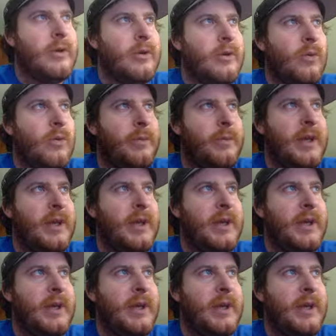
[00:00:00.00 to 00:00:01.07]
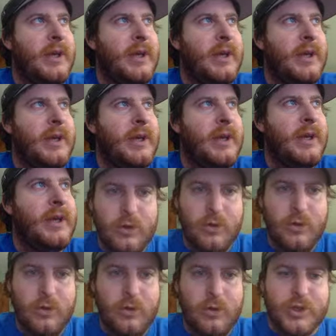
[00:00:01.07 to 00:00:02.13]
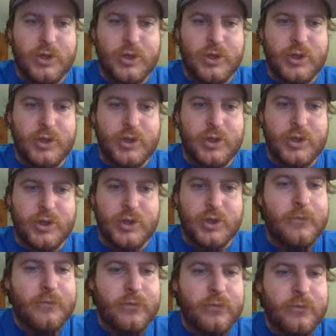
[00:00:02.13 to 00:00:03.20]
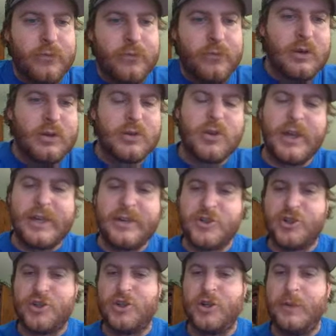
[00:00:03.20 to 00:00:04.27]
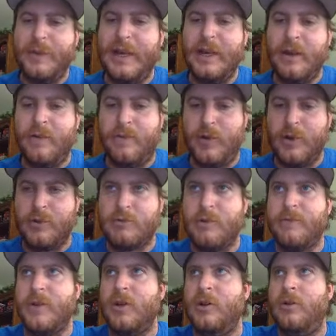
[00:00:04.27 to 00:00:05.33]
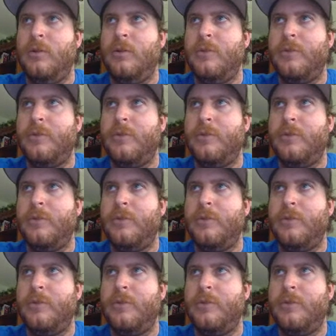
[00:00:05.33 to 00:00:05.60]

would be f of 2, which is choice E. So that should be it for the review.